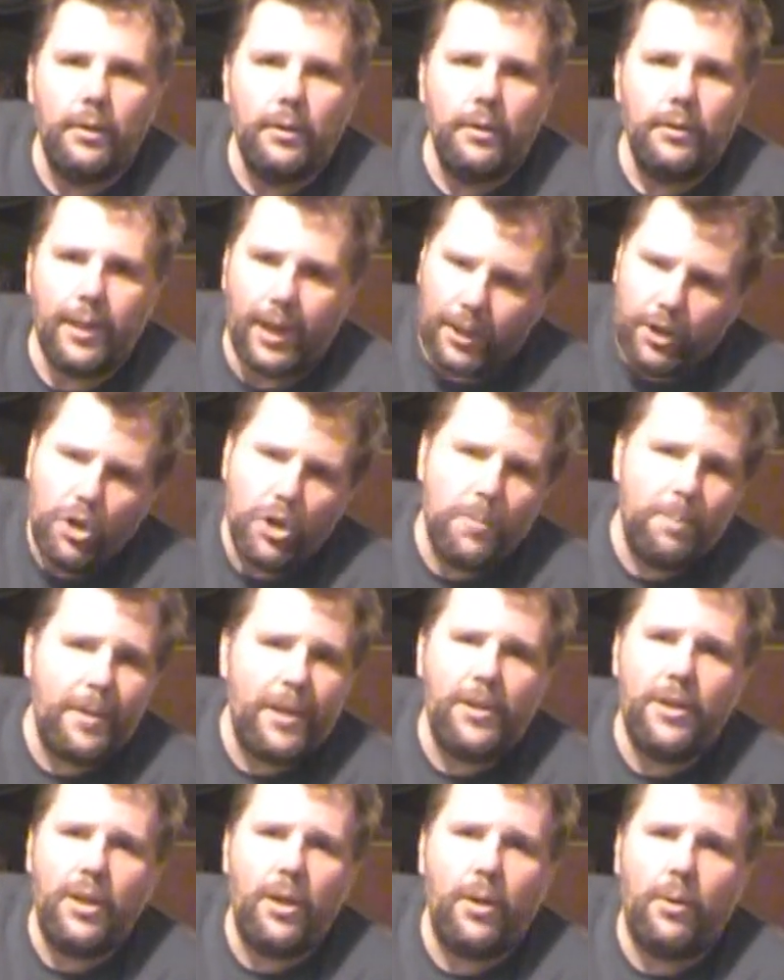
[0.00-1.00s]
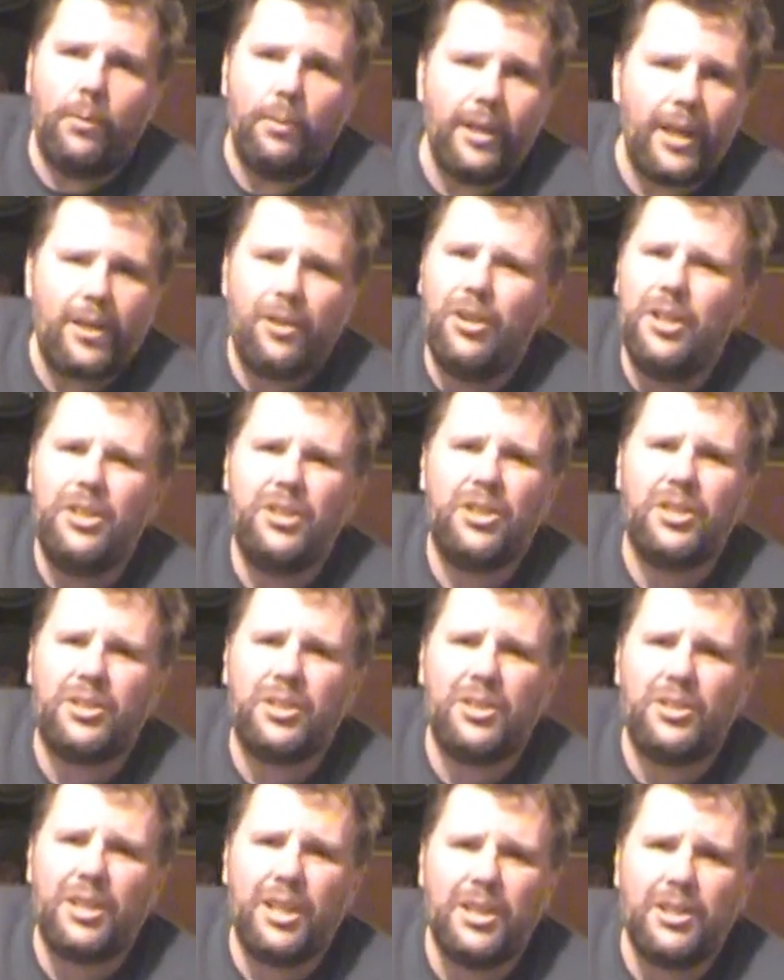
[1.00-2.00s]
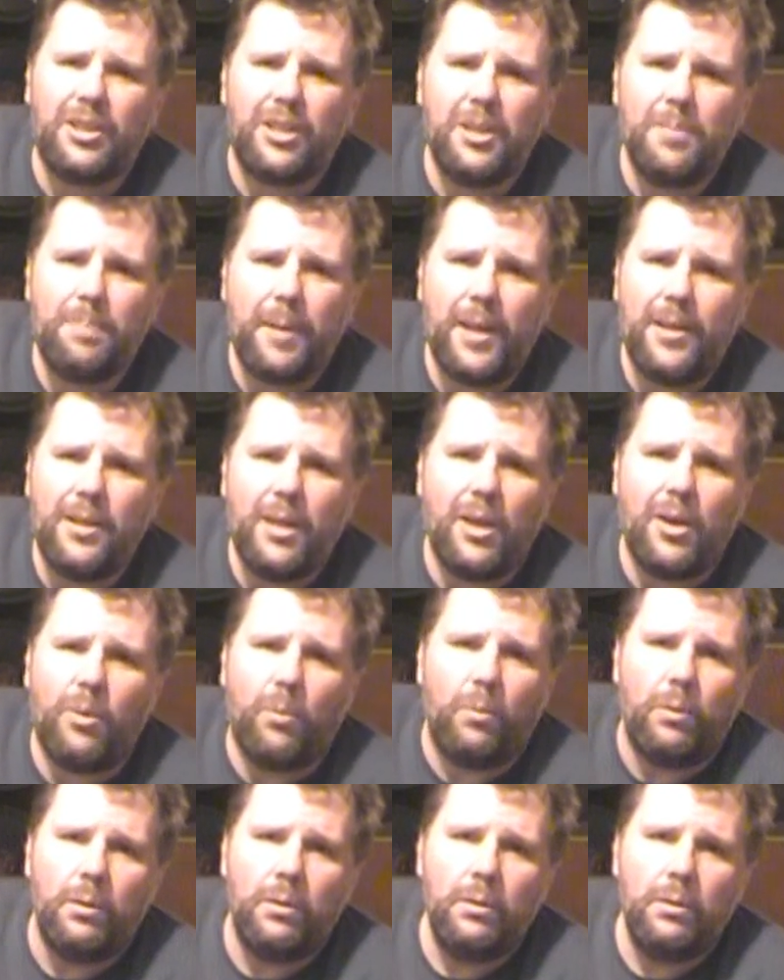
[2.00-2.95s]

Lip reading: That could have been you. That could have just as easily been you.